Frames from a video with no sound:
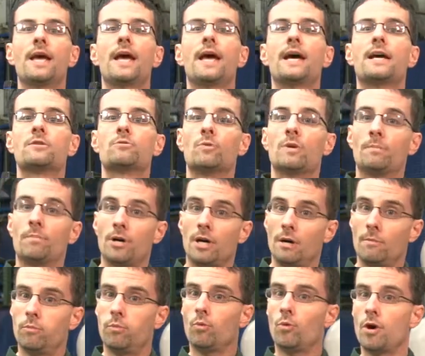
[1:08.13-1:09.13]
As we
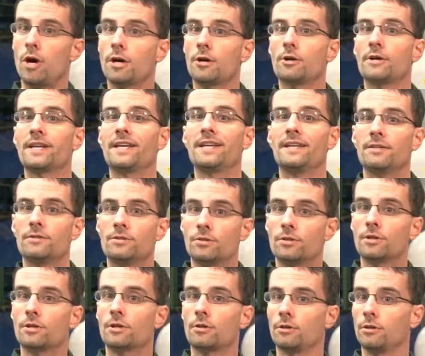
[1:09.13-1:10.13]
pump water into
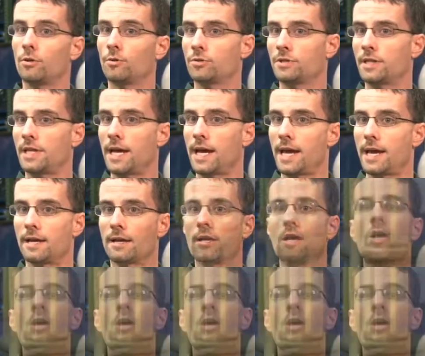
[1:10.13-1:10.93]
the closed tank,